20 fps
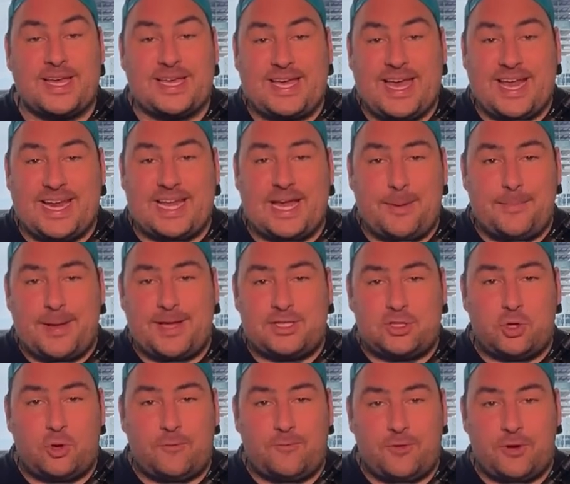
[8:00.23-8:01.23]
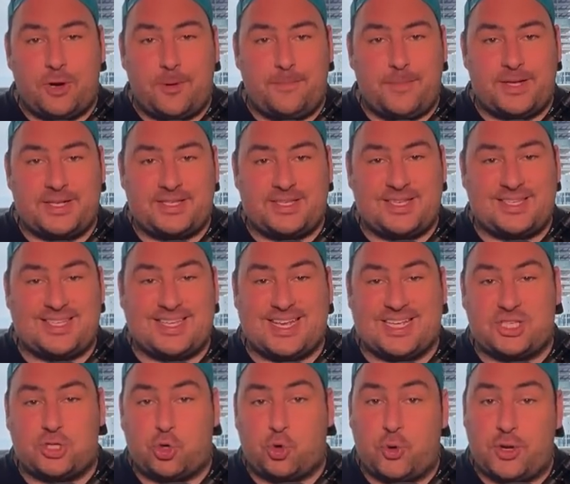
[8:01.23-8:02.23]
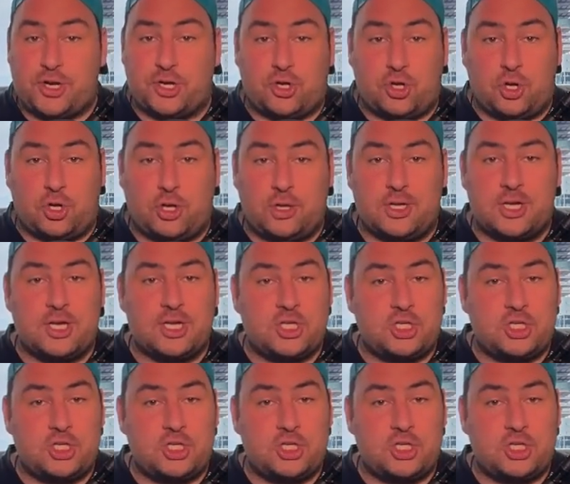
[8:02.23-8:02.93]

getting a mentor for your business is critical,